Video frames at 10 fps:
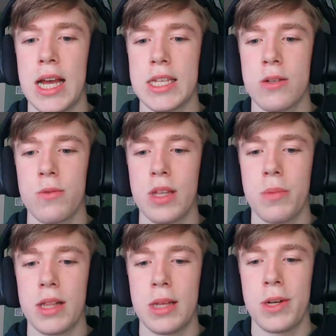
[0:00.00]
hasn't really
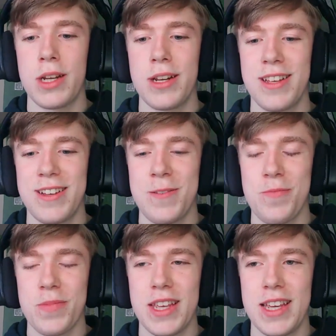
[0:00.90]
been limited
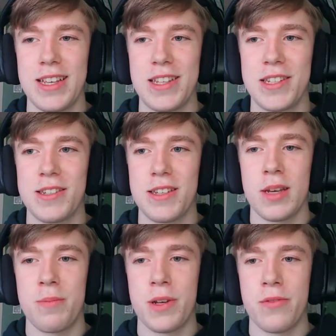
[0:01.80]
is
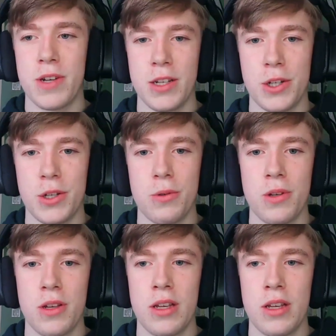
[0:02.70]
a bit of an issue.